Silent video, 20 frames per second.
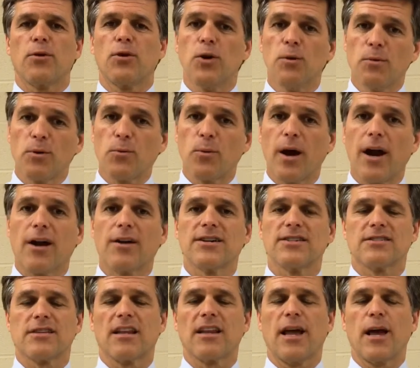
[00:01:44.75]
Humanware
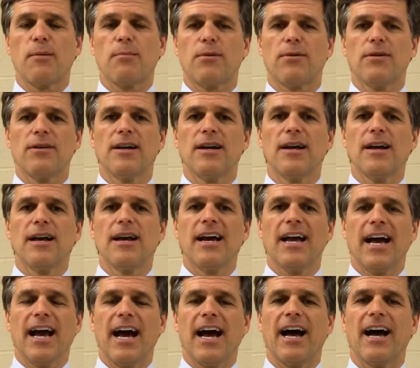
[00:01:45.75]
is the label
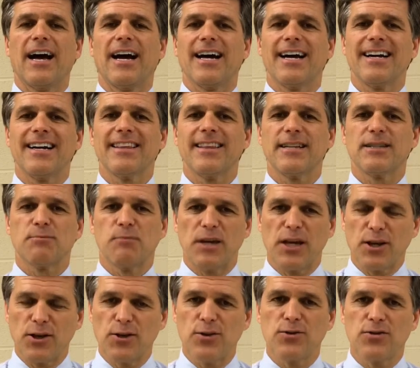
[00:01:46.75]
that's
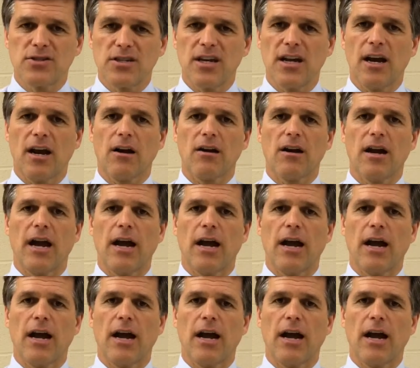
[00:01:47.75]
being used here,